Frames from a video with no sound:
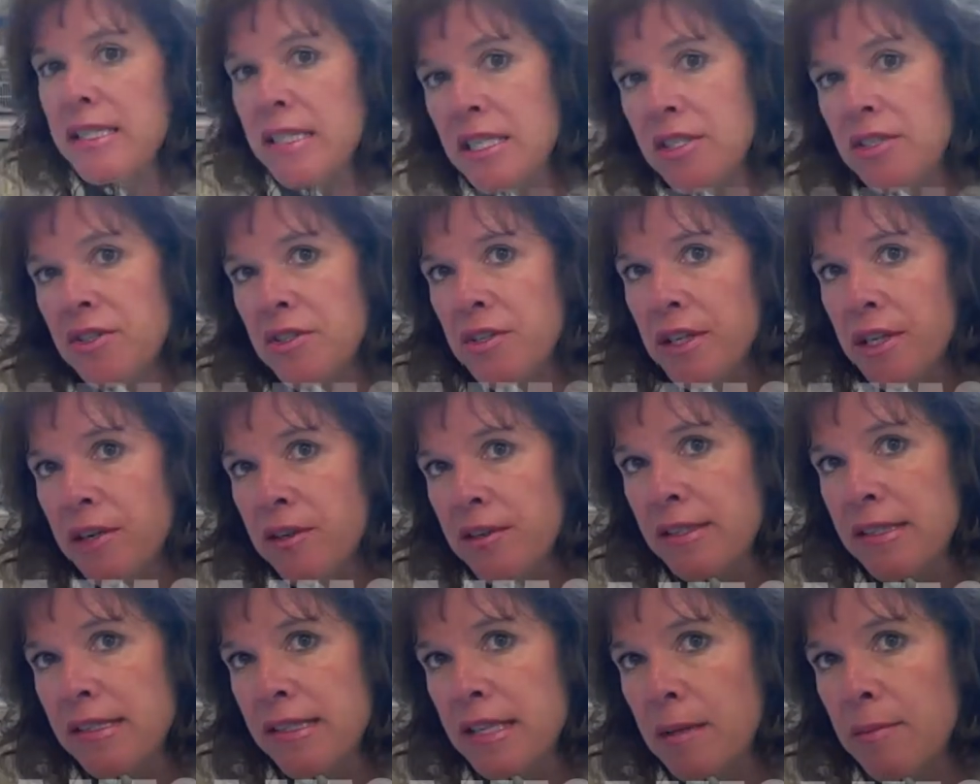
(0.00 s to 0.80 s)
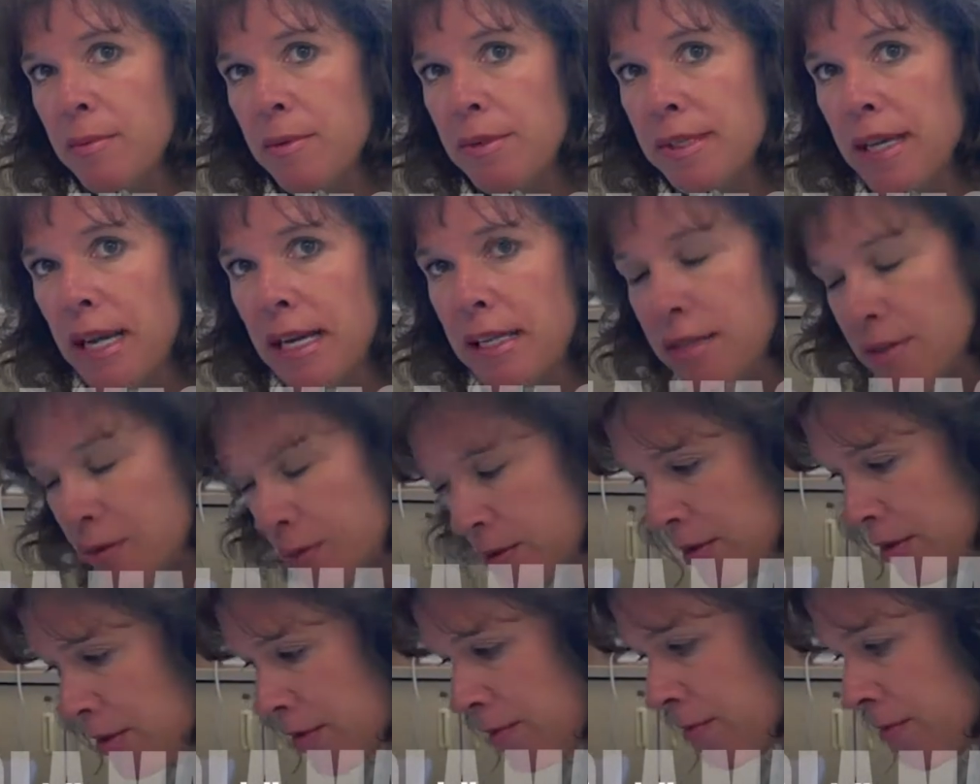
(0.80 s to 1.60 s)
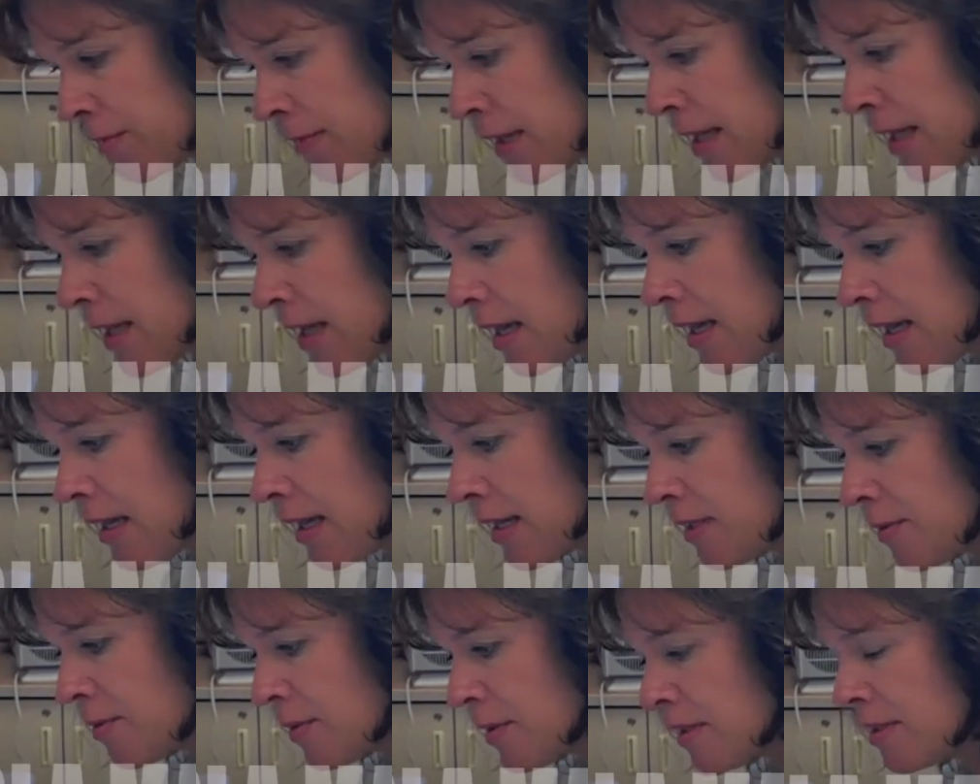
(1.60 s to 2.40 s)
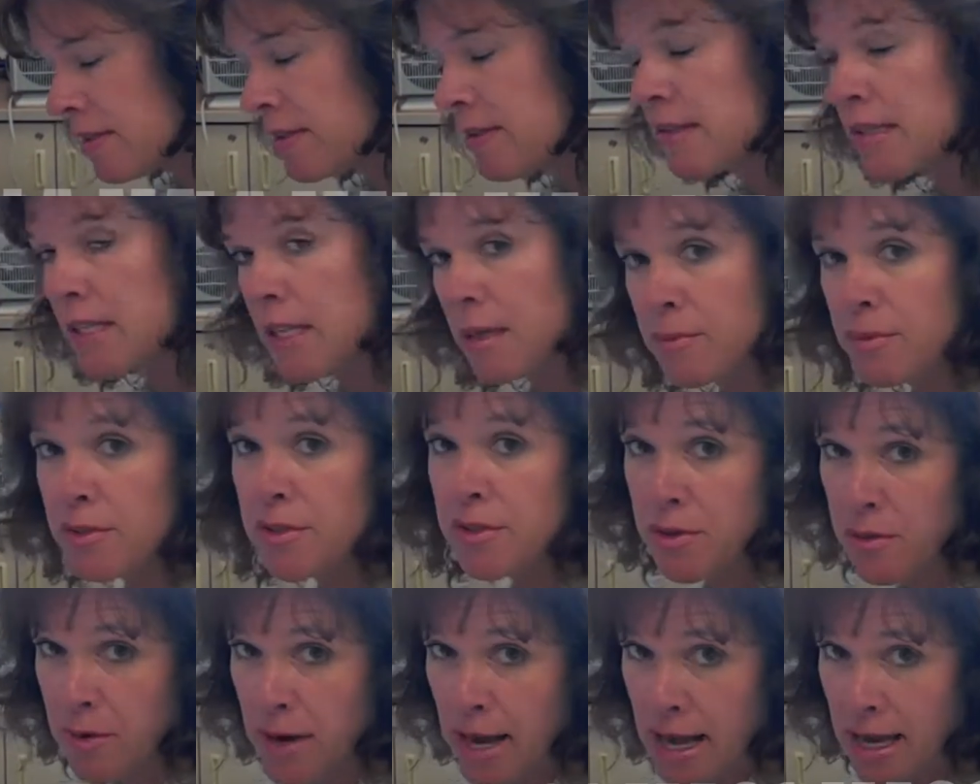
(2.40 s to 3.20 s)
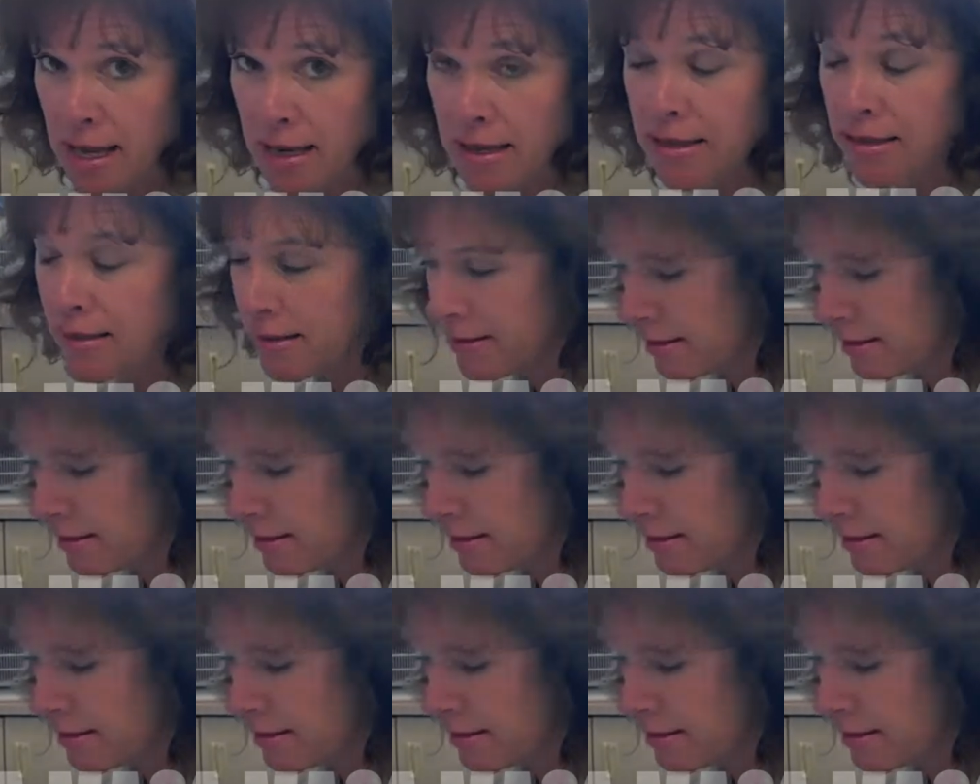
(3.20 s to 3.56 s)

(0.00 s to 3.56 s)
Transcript: A teacher here at Staples High School, as well as a Staples grad,